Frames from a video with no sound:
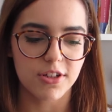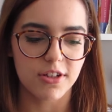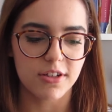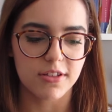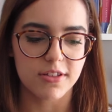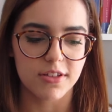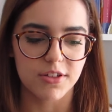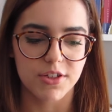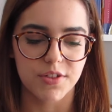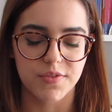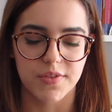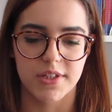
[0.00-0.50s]
did
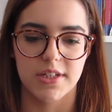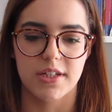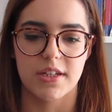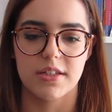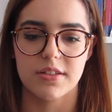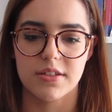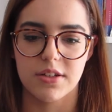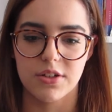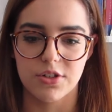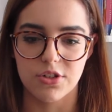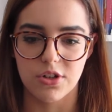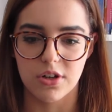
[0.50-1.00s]
such a
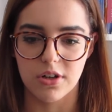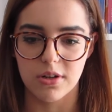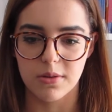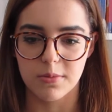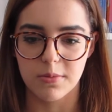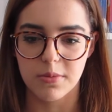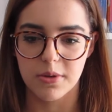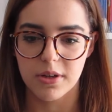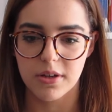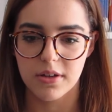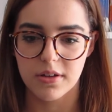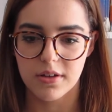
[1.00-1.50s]
fantastic job
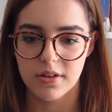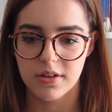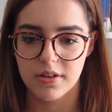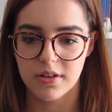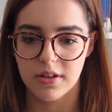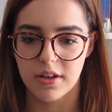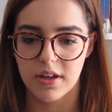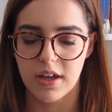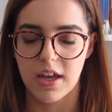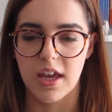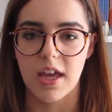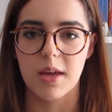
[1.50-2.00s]

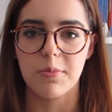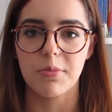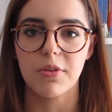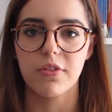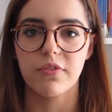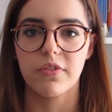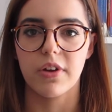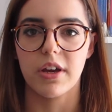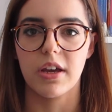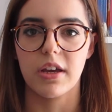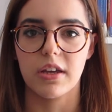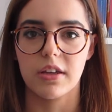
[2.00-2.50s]

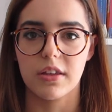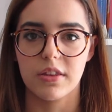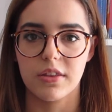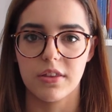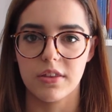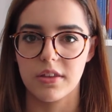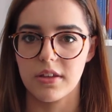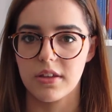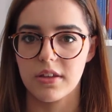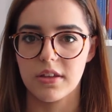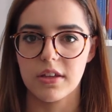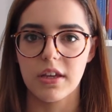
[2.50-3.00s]
amplifying
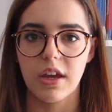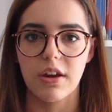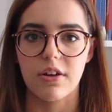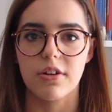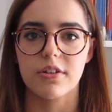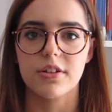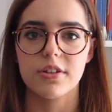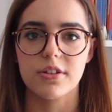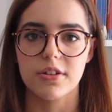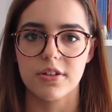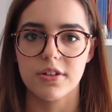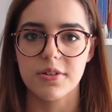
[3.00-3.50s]
the
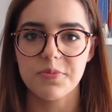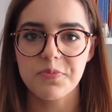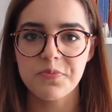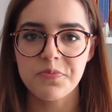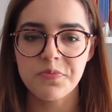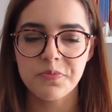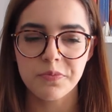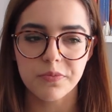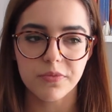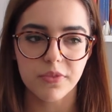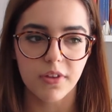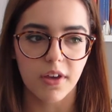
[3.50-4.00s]
character,
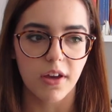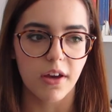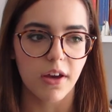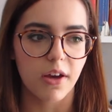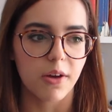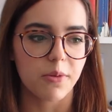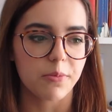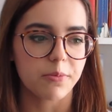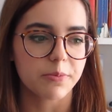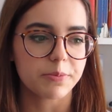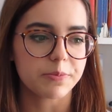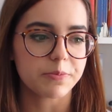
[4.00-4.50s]

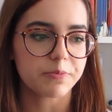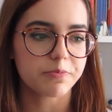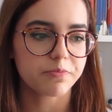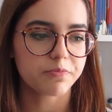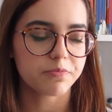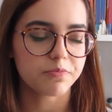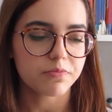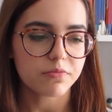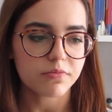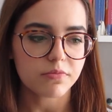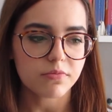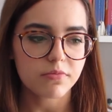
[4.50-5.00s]
and
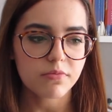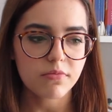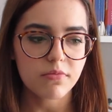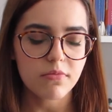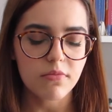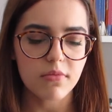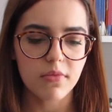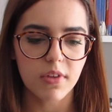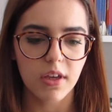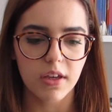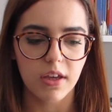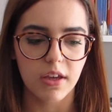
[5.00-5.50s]

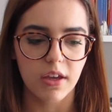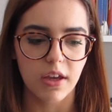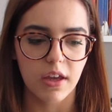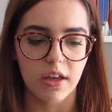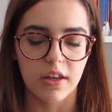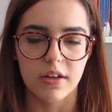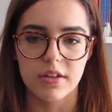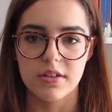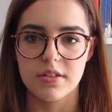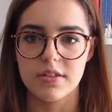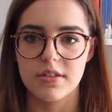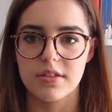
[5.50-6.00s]

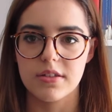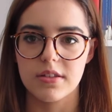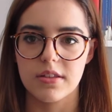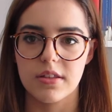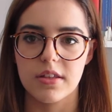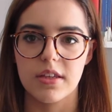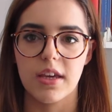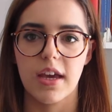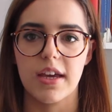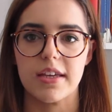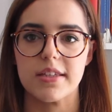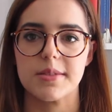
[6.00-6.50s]

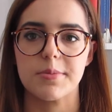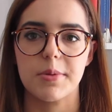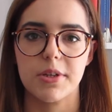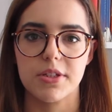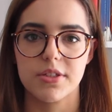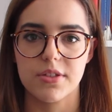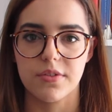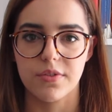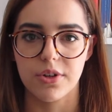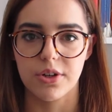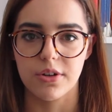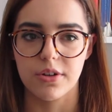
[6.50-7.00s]
the
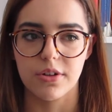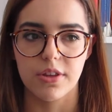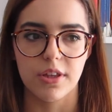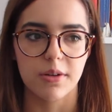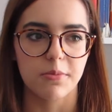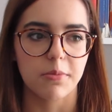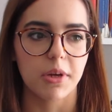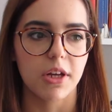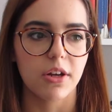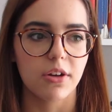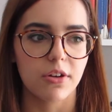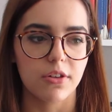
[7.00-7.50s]
aspects of her that
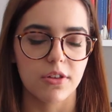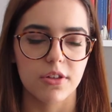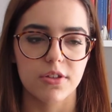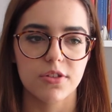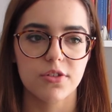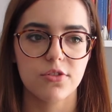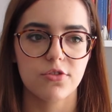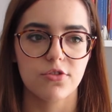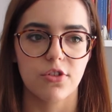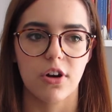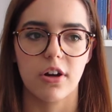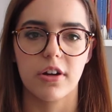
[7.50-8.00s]
made her this
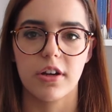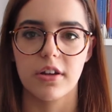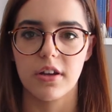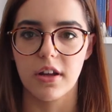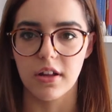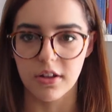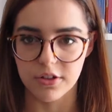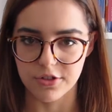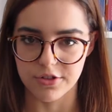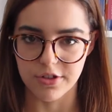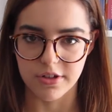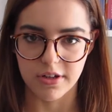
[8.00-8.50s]
strong,
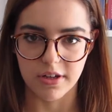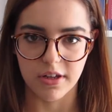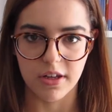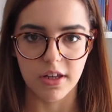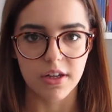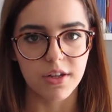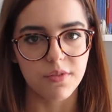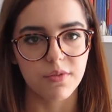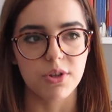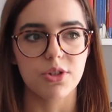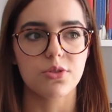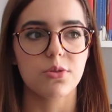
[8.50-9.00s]
intelligent
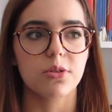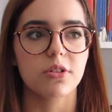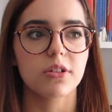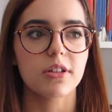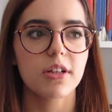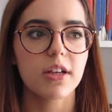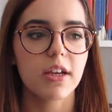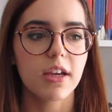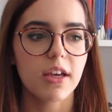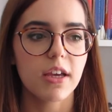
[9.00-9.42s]
individual.